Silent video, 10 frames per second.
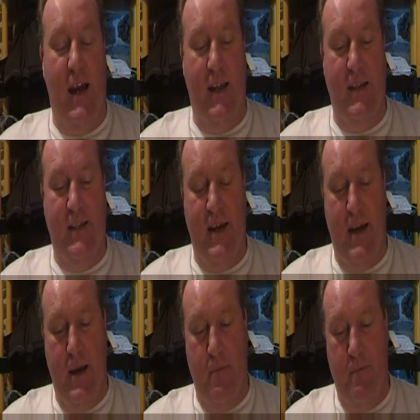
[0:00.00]
And
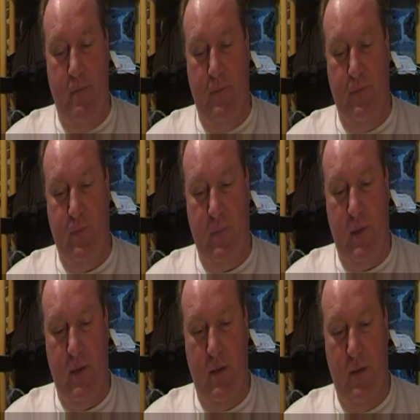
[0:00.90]

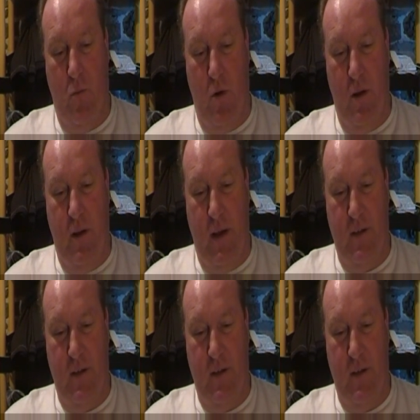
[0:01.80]
one